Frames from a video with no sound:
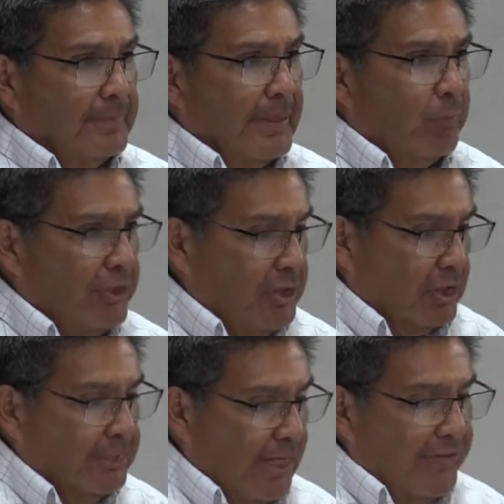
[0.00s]
and we
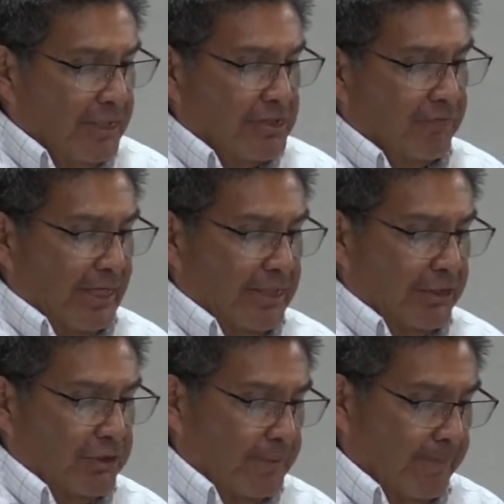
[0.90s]
talked about things of that
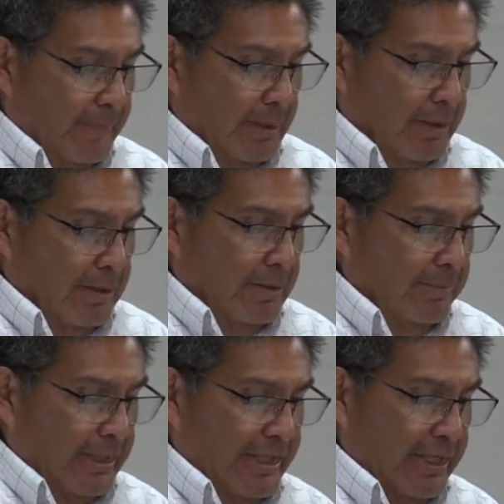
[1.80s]
nature.
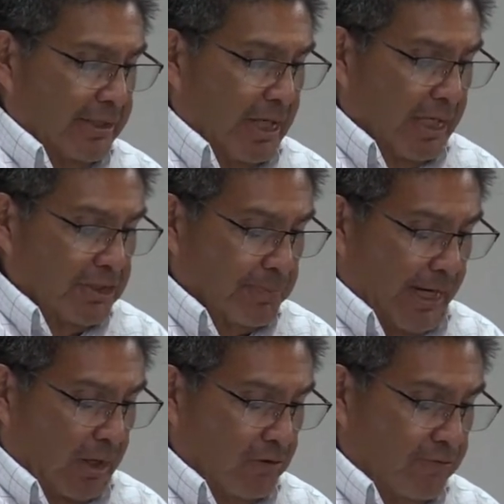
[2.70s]
But again, God is
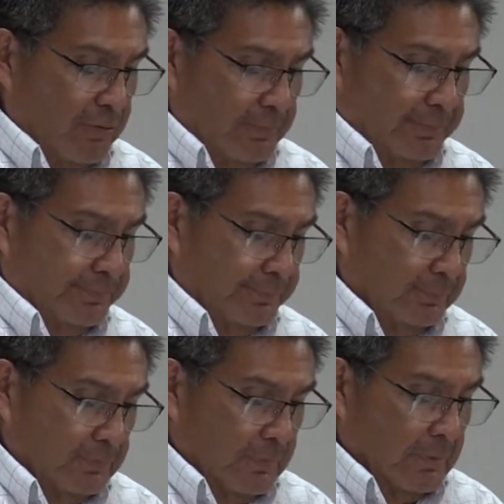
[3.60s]
powerful,
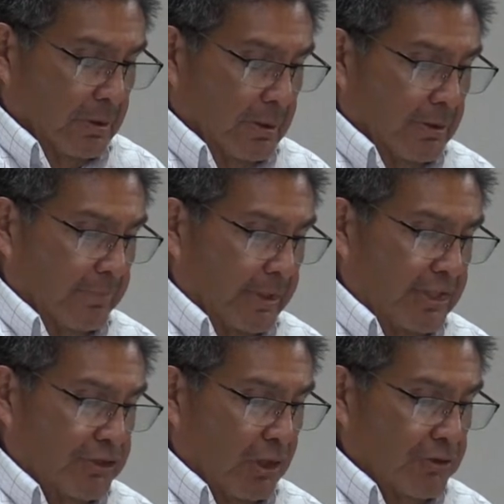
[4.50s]
but
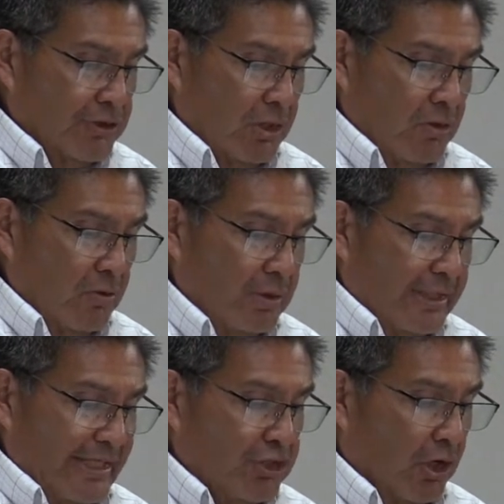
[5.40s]
He's also
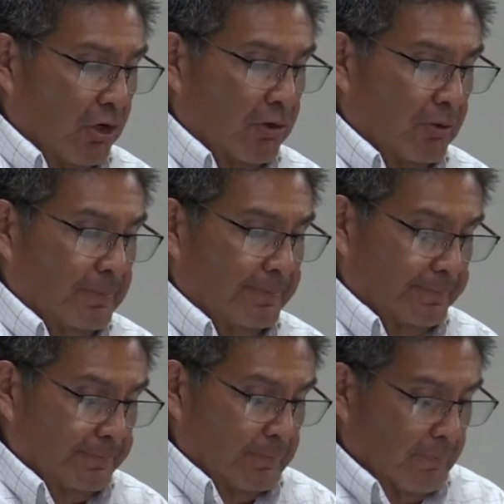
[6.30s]
eternal.
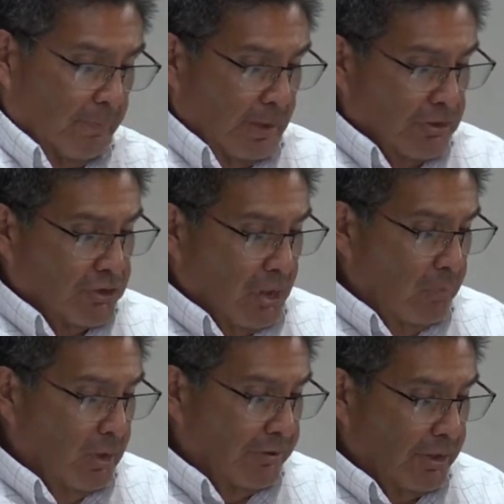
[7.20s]

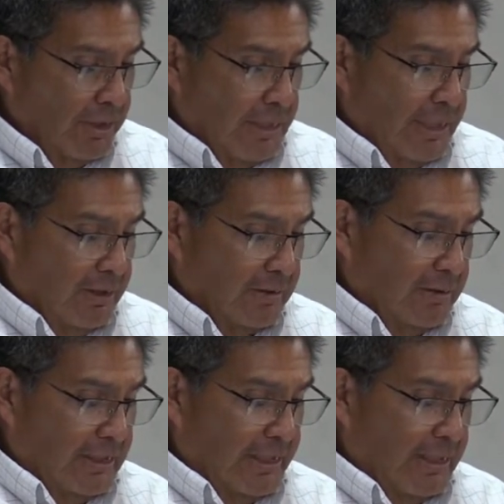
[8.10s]
Psalm 139, or
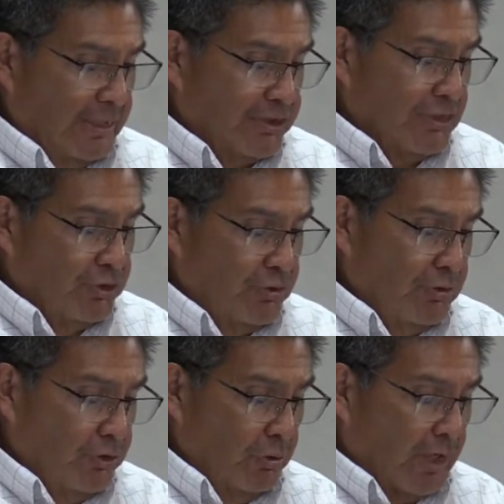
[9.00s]
again, He says,
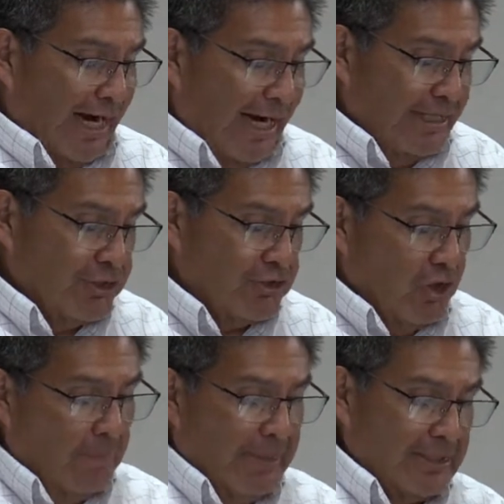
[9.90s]
Your eyes
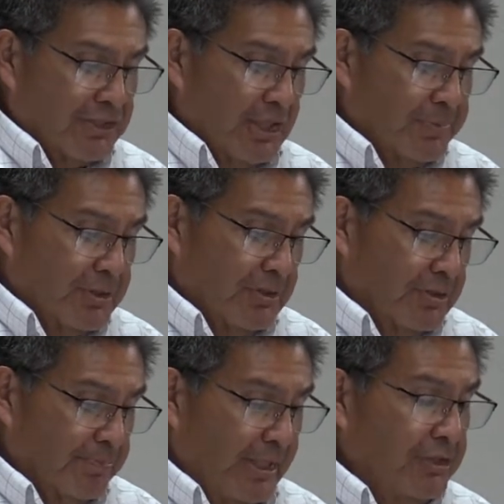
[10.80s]
saw my
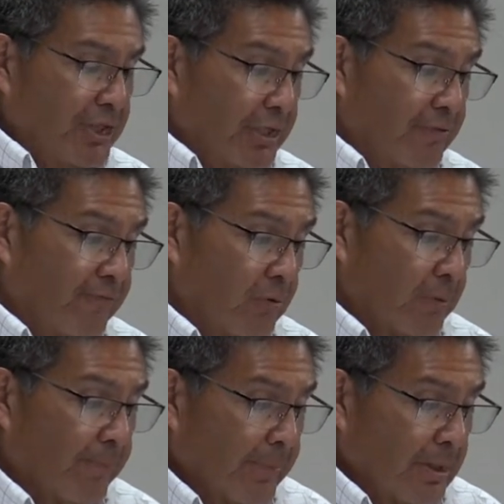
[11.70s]
substance, being yet informed.